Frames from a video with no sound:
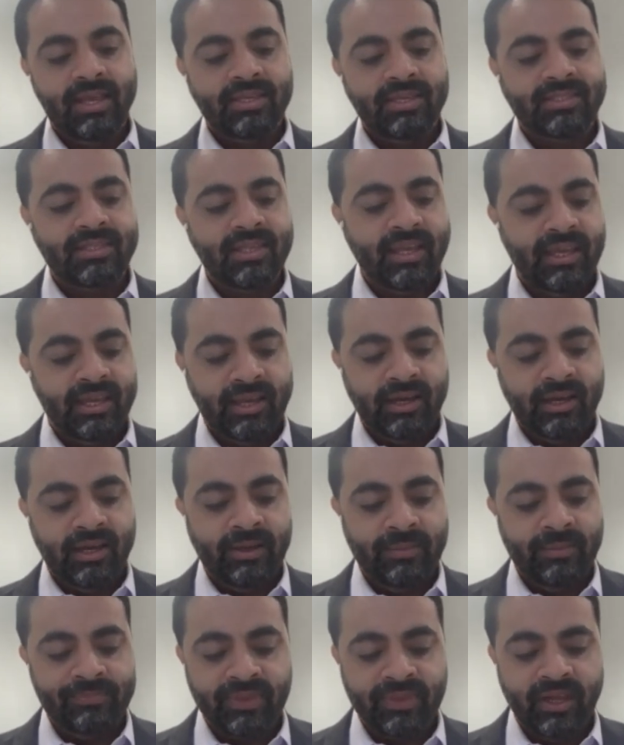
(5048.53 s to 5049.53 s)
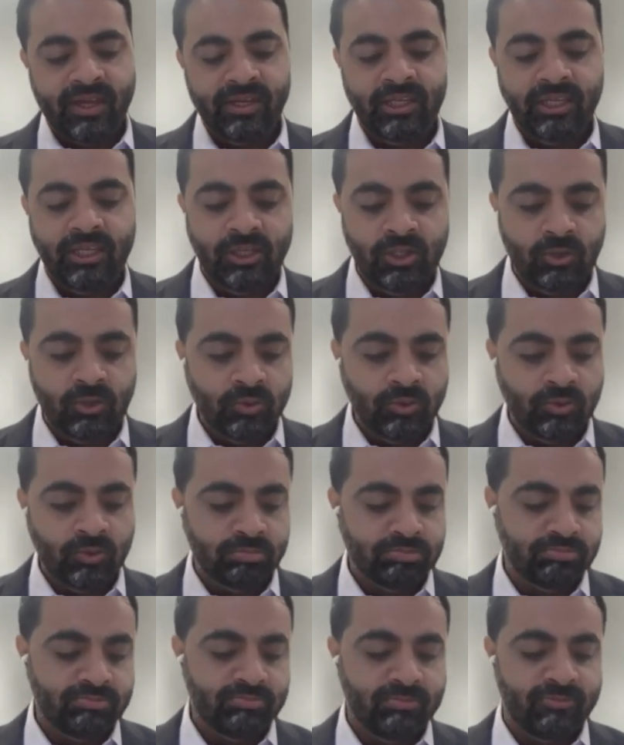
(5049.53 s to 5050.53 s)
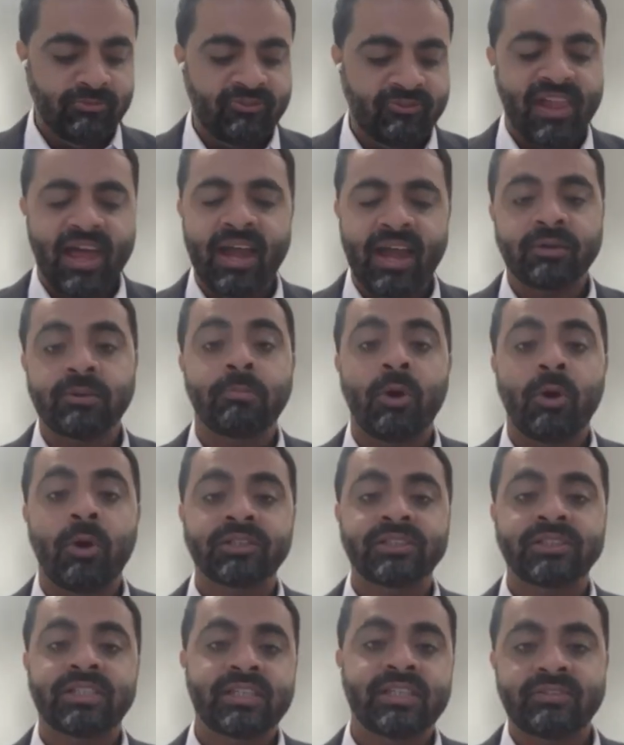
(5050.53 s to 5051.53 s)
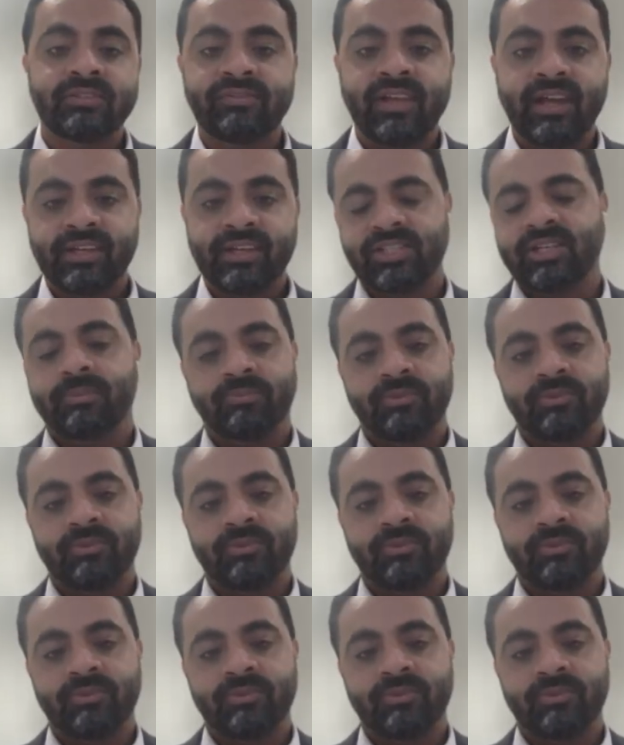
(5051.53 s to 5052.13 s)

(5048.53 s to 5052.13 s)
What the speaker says: say, an EU flagged, a Maltese flagship,